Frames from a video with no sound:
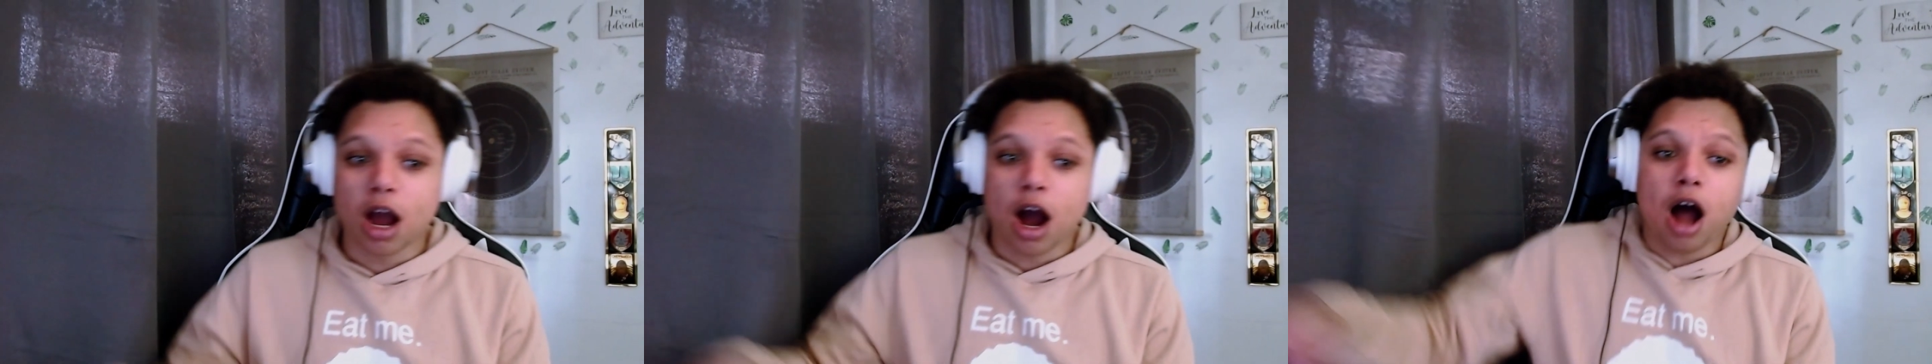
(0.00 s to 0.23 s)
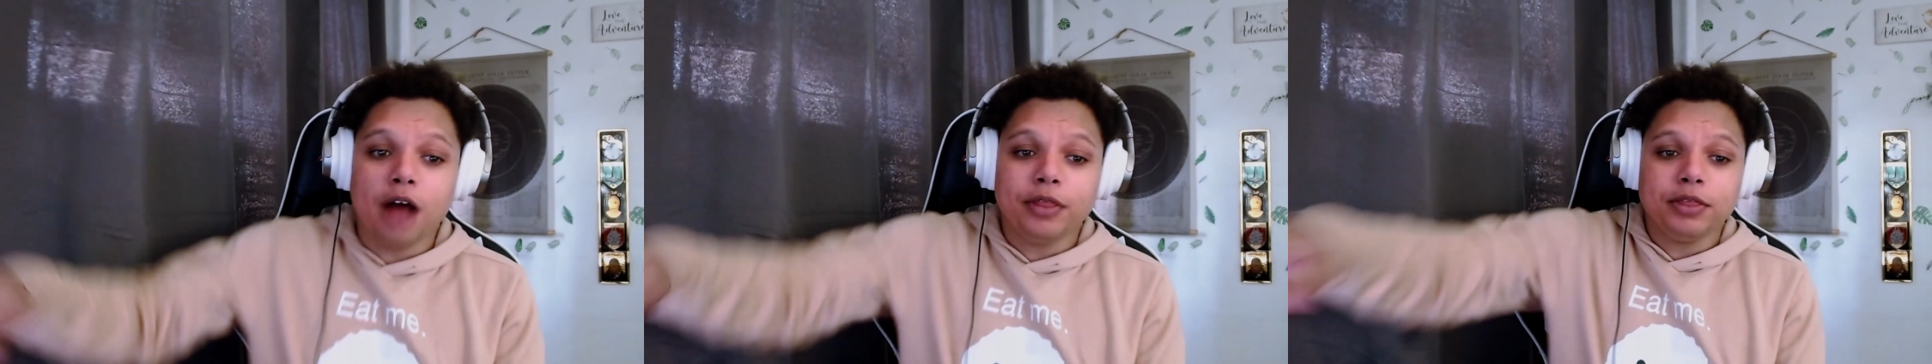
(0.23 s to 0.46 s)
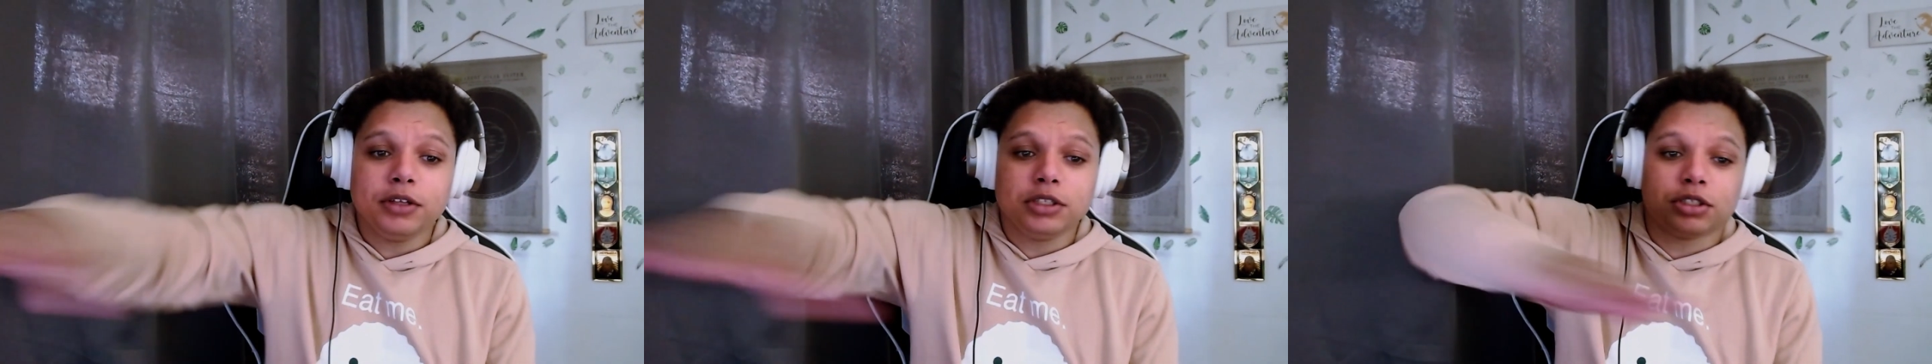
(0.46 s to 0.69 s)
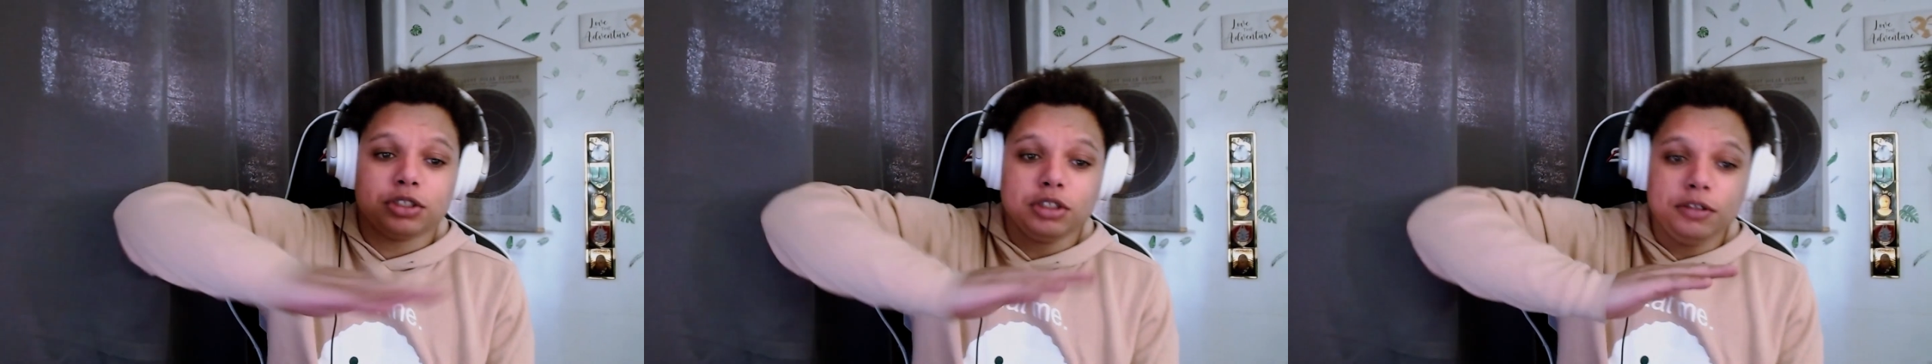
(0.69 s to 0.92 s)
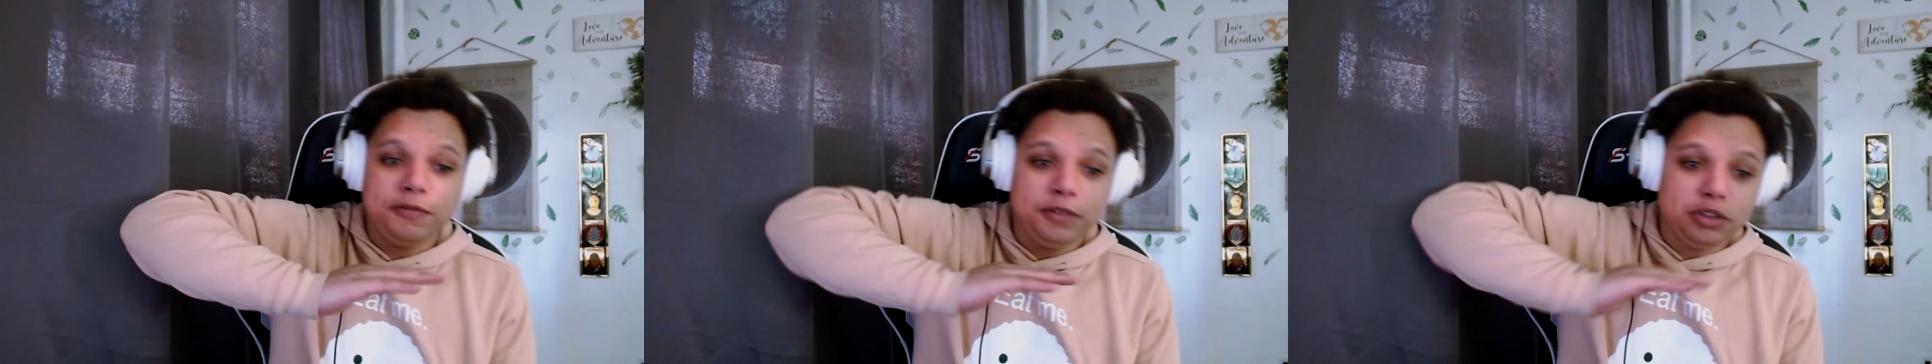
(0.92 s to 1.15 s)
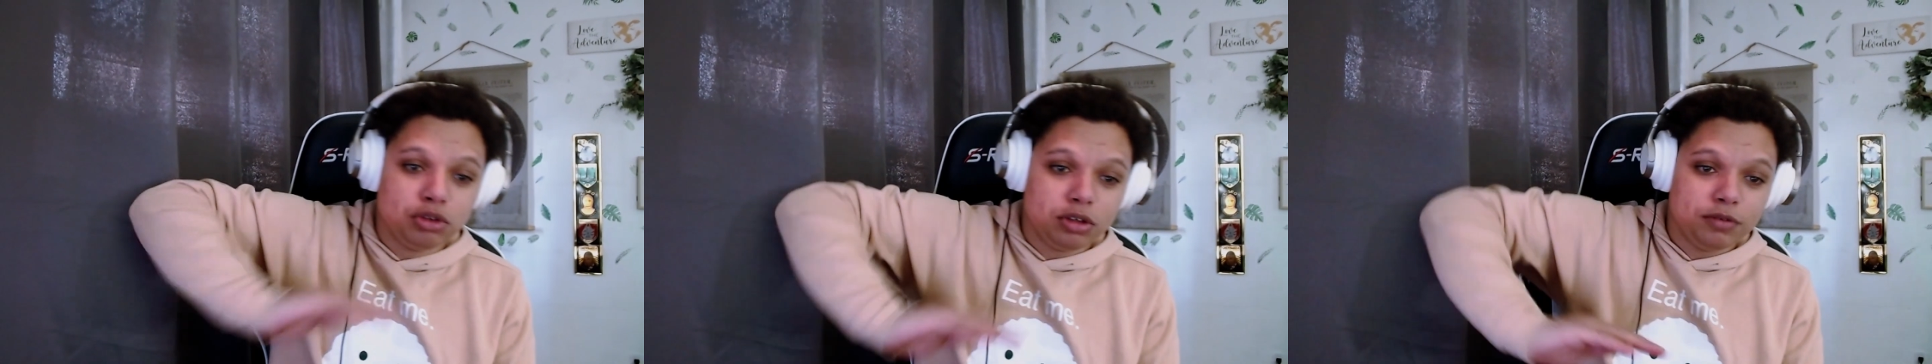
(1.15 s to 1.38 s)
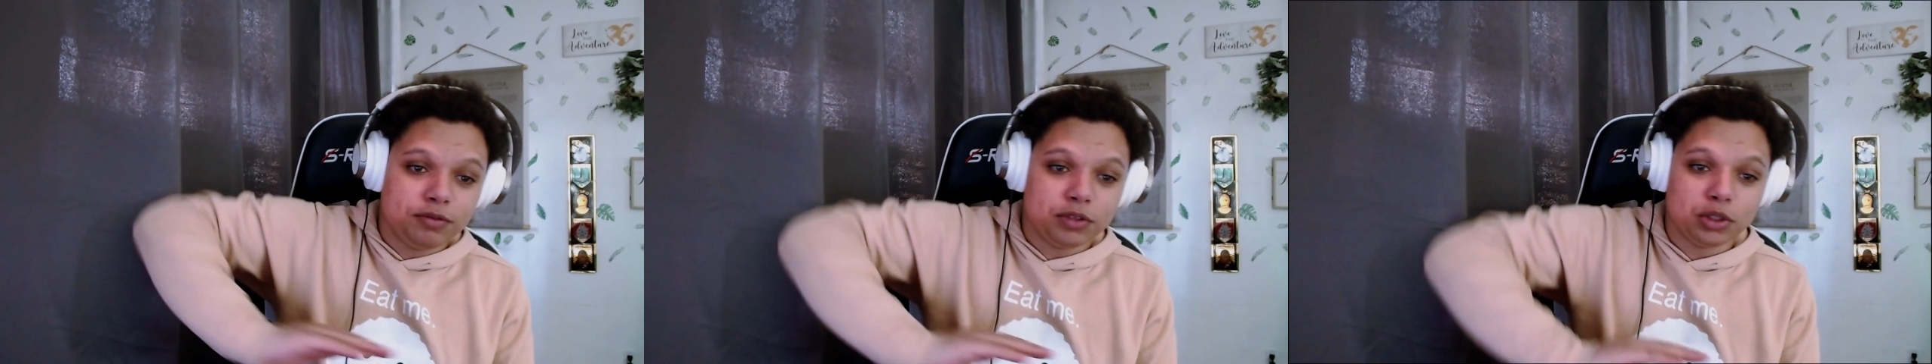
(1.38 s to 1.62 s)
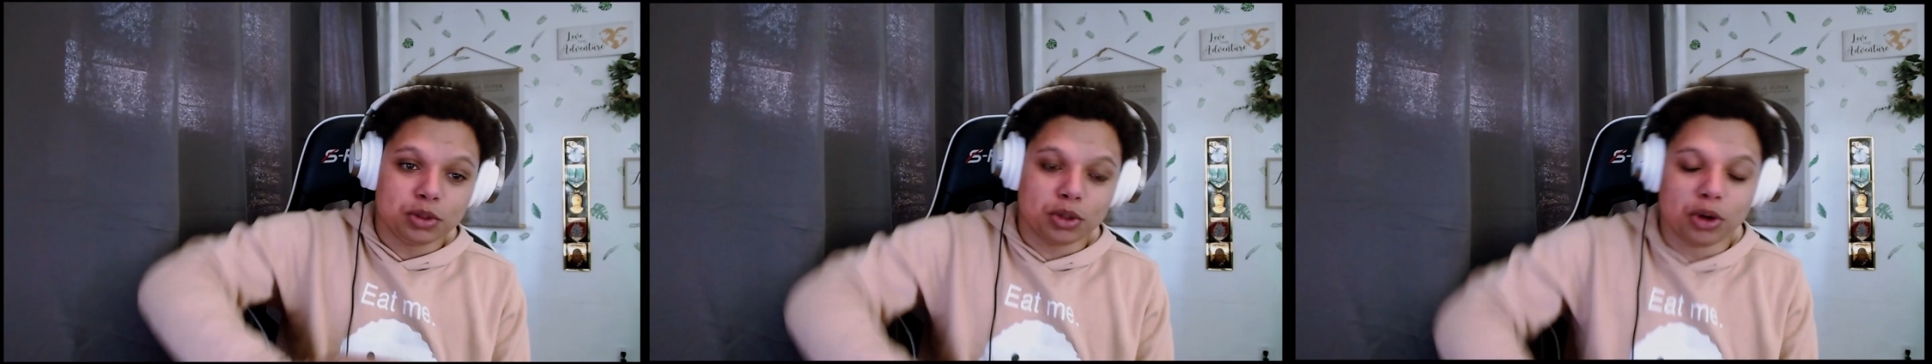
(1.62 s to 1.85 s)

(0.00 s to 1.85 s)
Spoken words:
on-the-surface review.